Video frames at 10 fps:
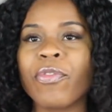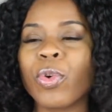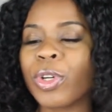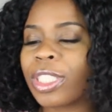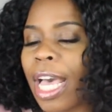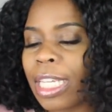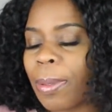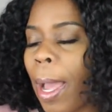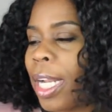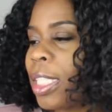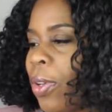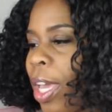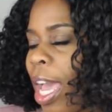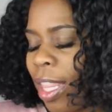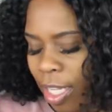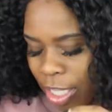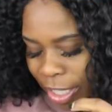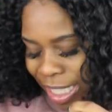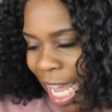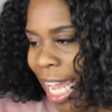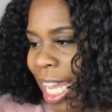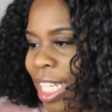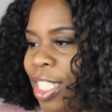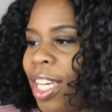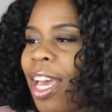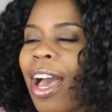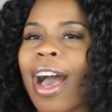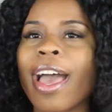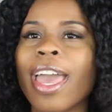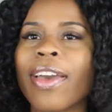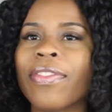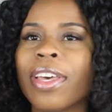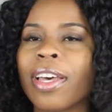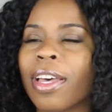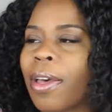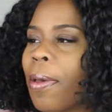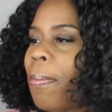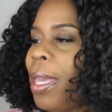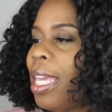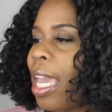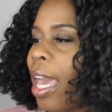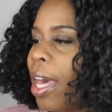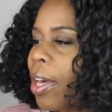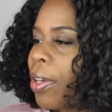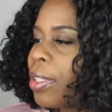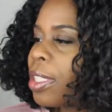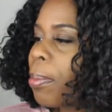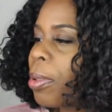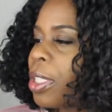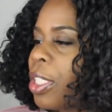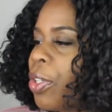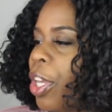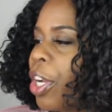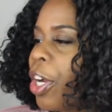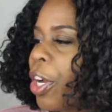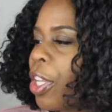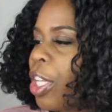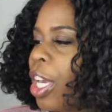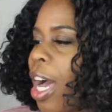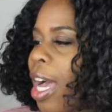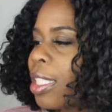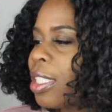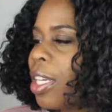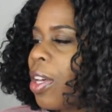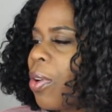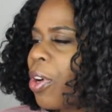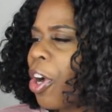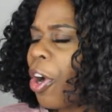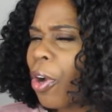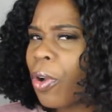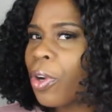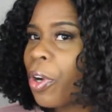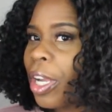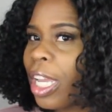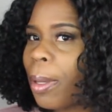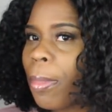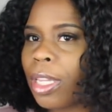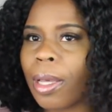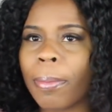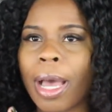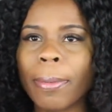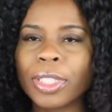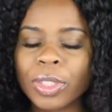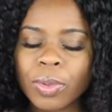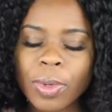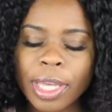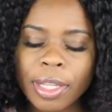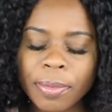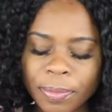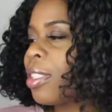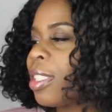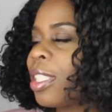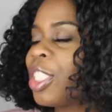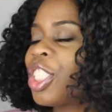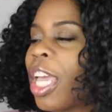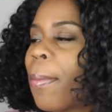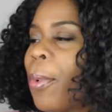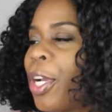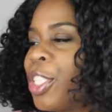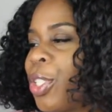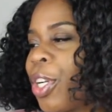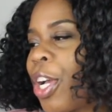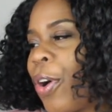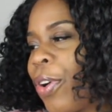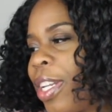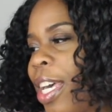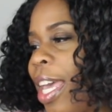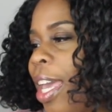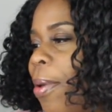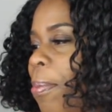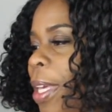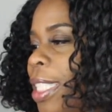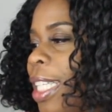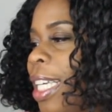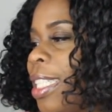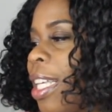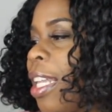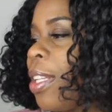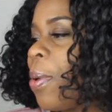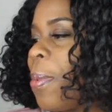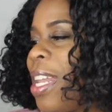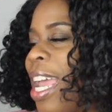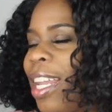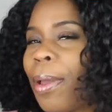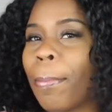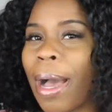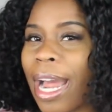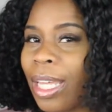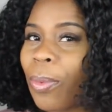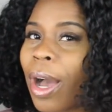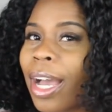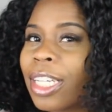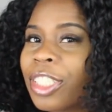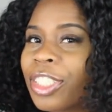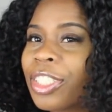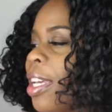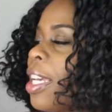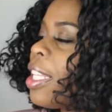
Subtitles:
Full size products, okay? I think there's 8. I have the Mielle's Brazilian Curly Cocktail Curl Cream, the Babasu one. SheaMoisture Coconut and Hibiscus Illuminating Body Wash.